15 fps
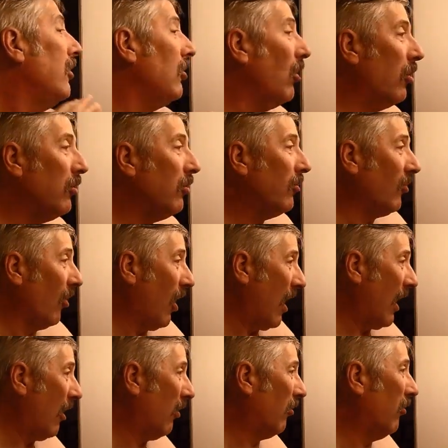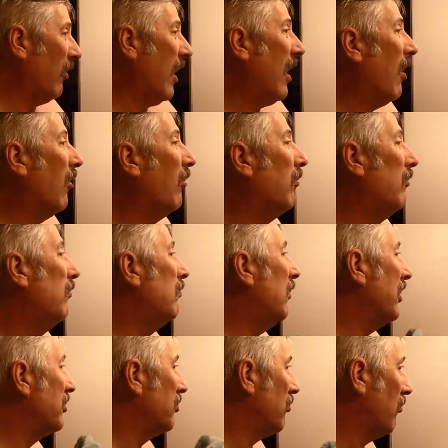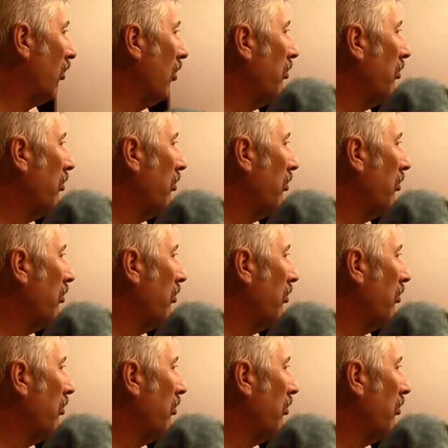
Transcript: You know, you saw how, how much